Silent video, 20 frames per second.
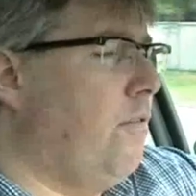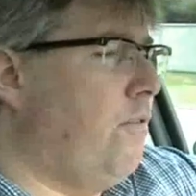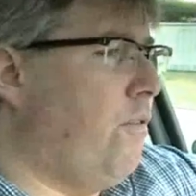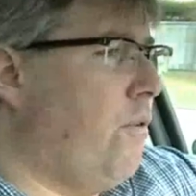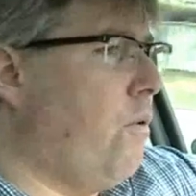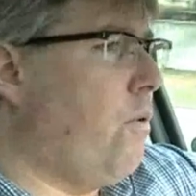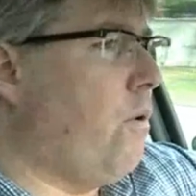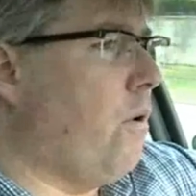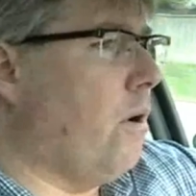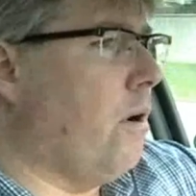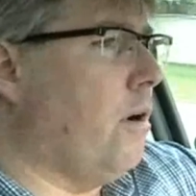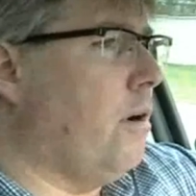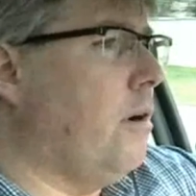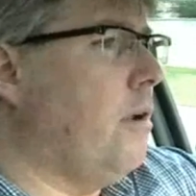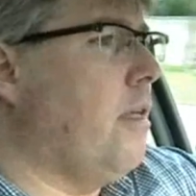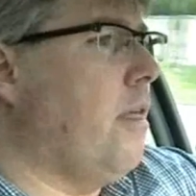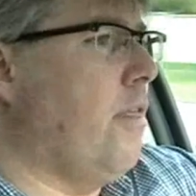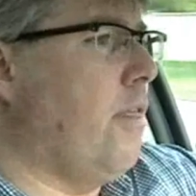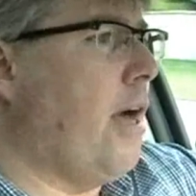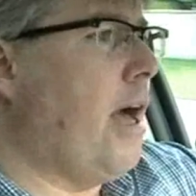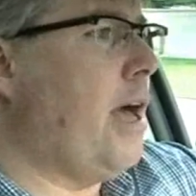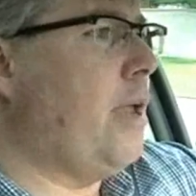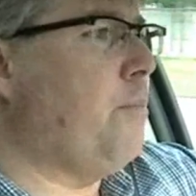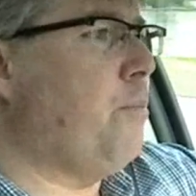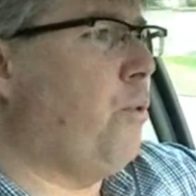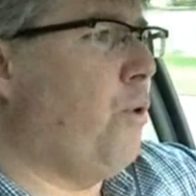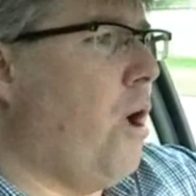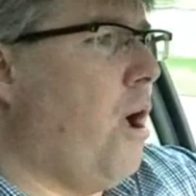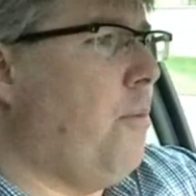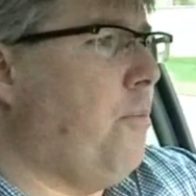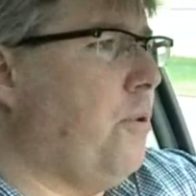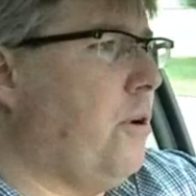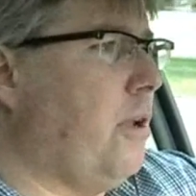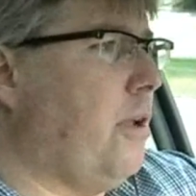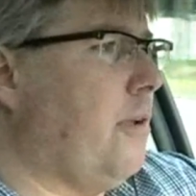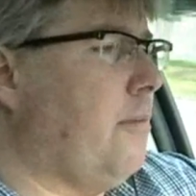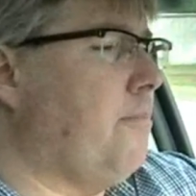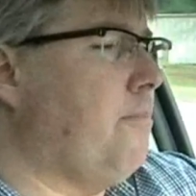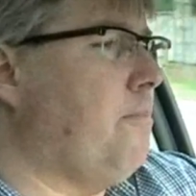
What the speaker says: for that property.